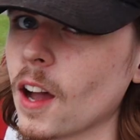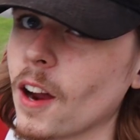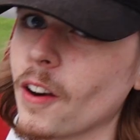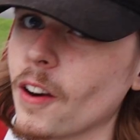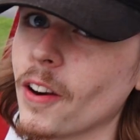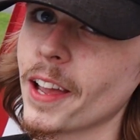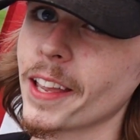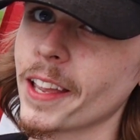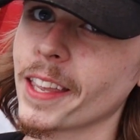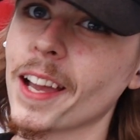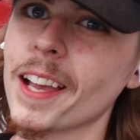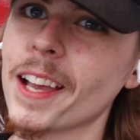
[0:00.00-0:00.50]
All
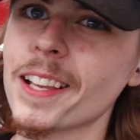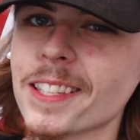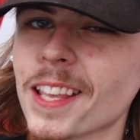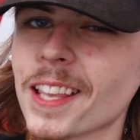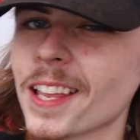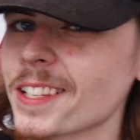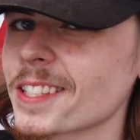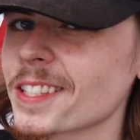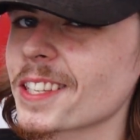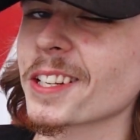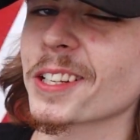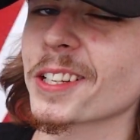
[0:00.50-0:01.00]
right, guys,
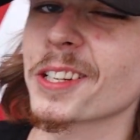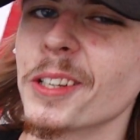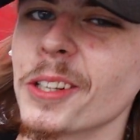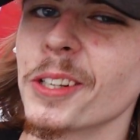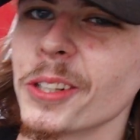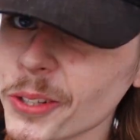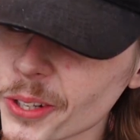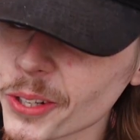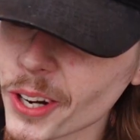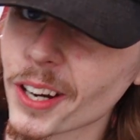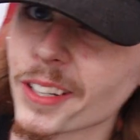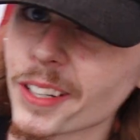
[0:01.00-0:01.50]
that is going to
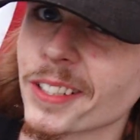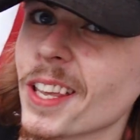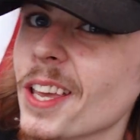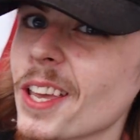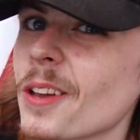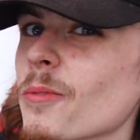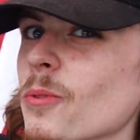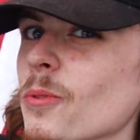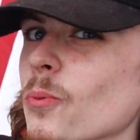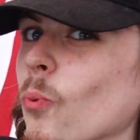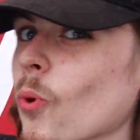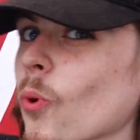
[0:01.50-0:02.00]
conclude our day
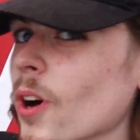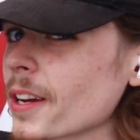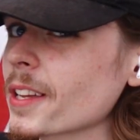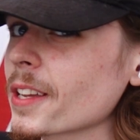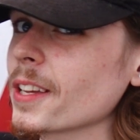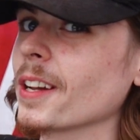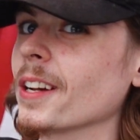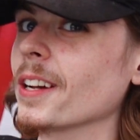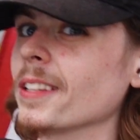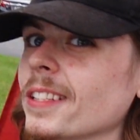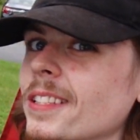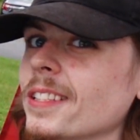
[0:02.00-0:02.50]
with
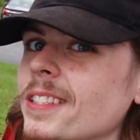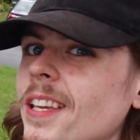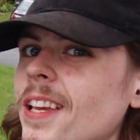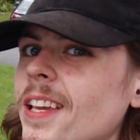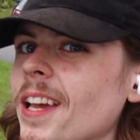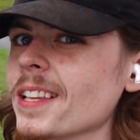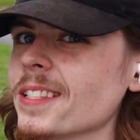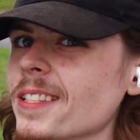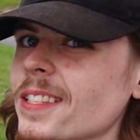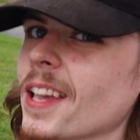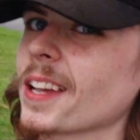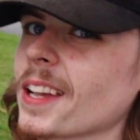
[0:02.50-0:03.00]
working on the
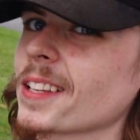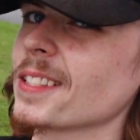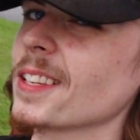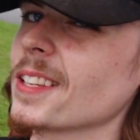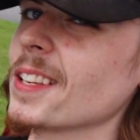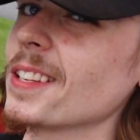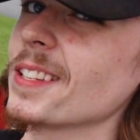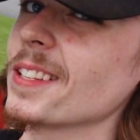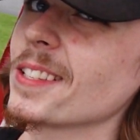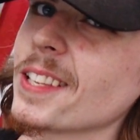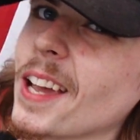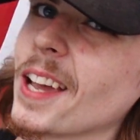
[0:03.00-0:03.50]
TSX.
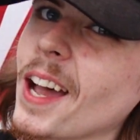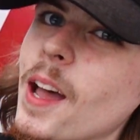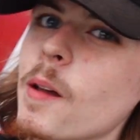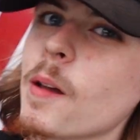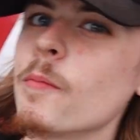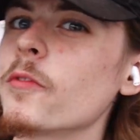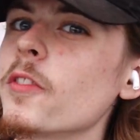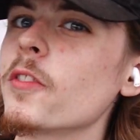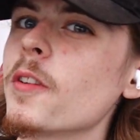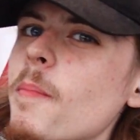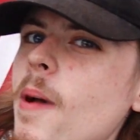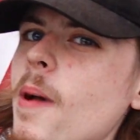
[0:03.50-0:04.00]
It is time
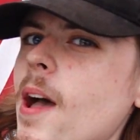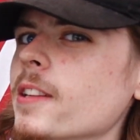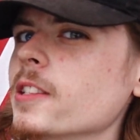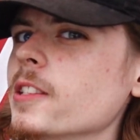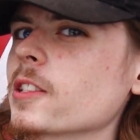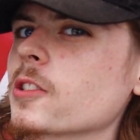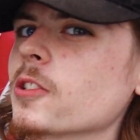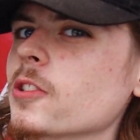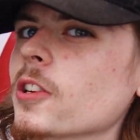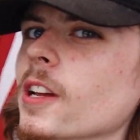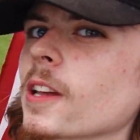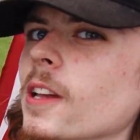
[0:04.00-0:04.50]
for a
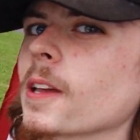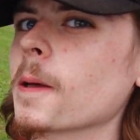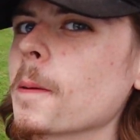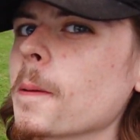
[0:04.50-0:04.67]
magic trick.